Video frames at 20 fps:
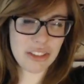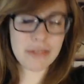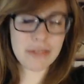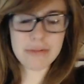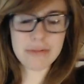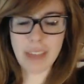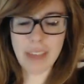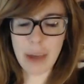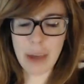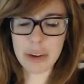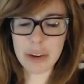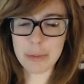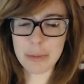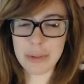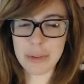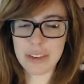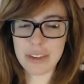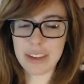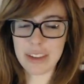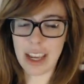I was
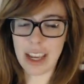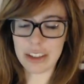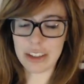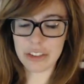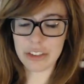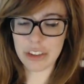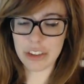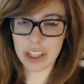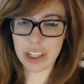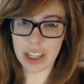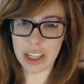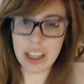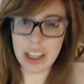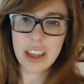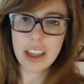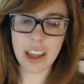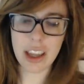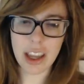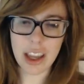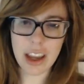busy actually.
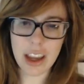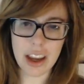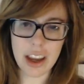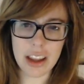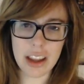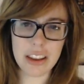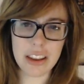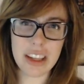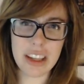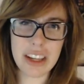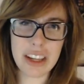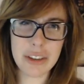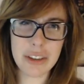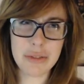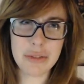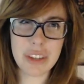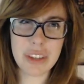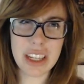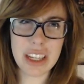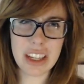The year
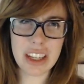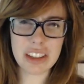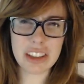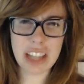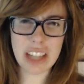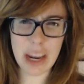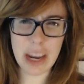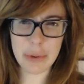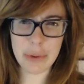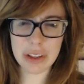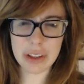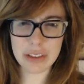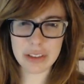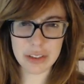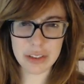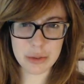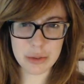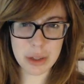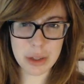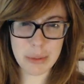finished, I went to
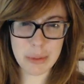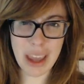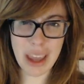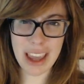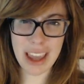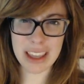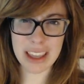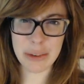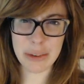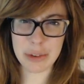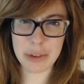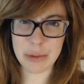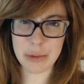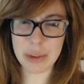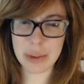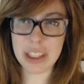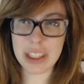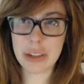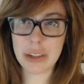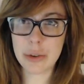DreamHack, it was
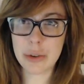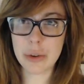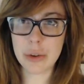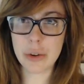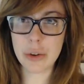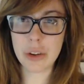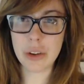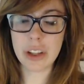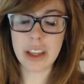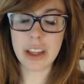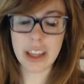really cool.